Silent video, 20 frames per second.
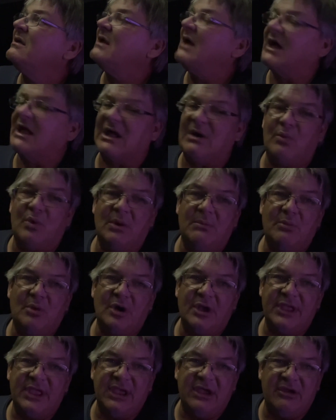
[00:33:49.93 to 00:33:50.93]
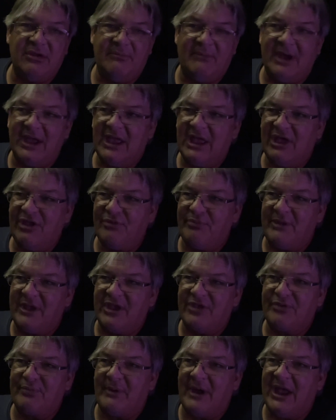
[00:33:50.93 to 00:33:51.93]
I got one more year and my hazmat
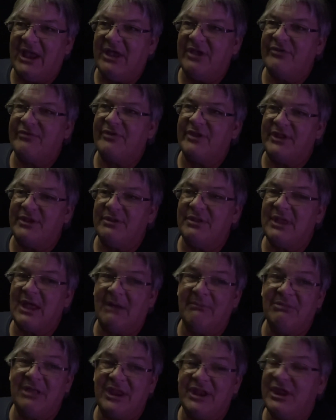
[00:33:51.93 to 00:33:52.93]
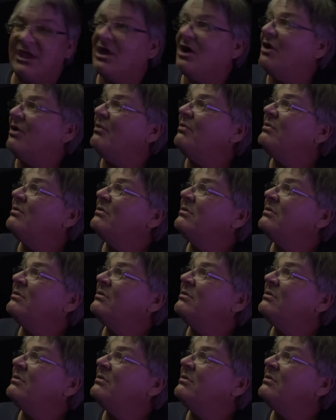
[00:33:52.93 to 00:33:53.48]
expires, and I'm letting it go.